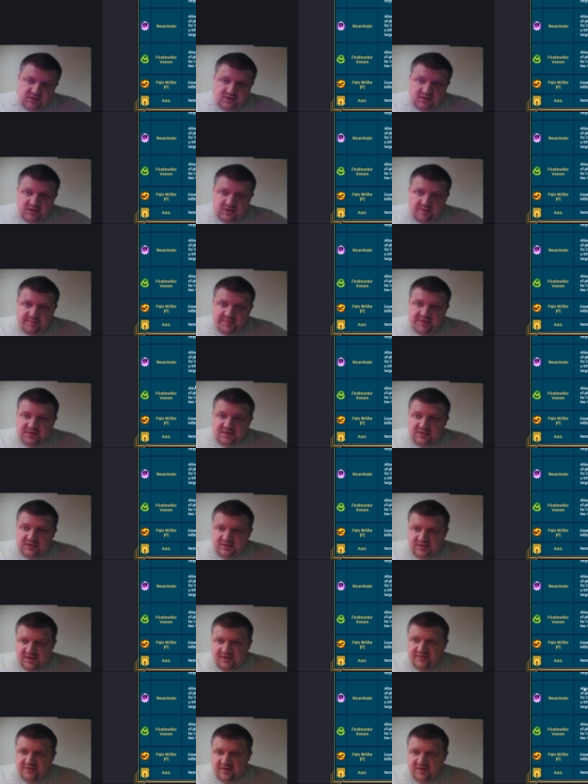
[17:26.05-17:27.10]
I mean, she's
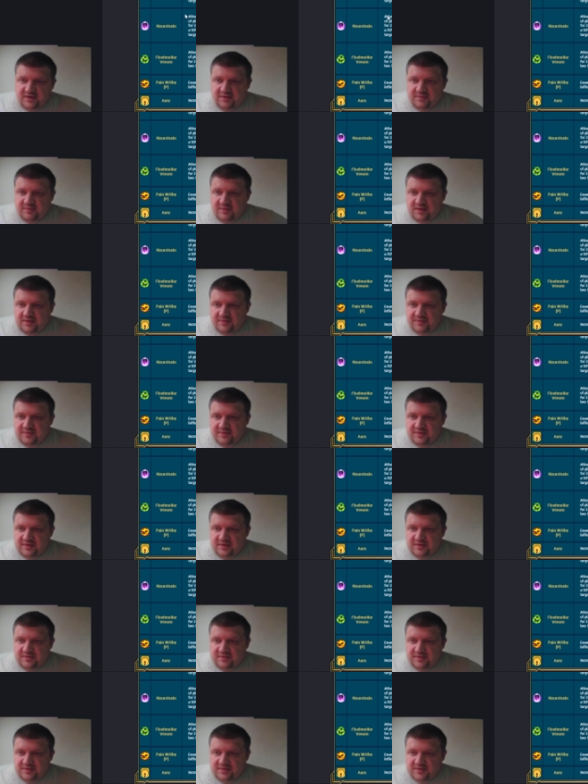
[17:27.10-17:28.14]
definitely worth
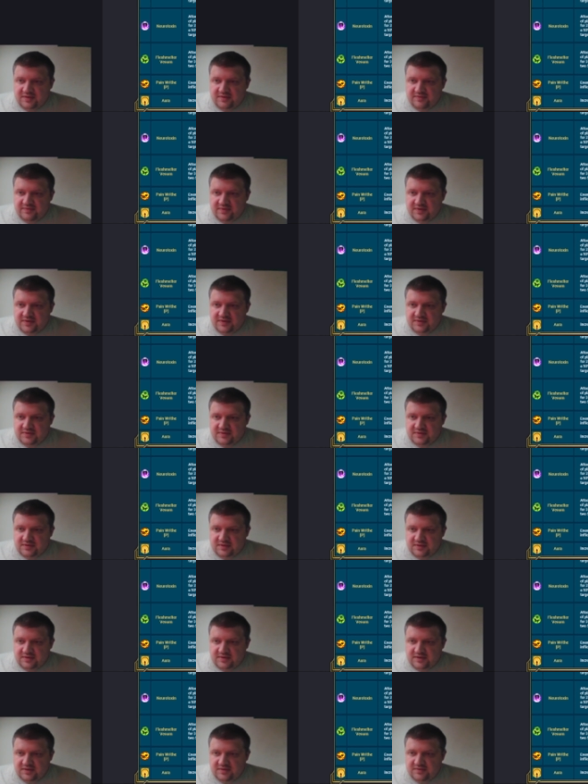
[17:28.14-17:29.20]
decreased defense,
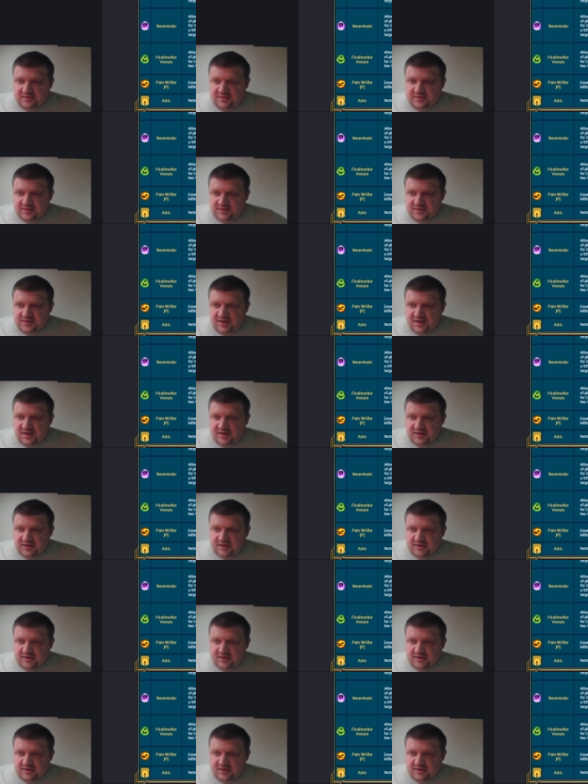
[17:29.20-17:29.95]
decreased attack.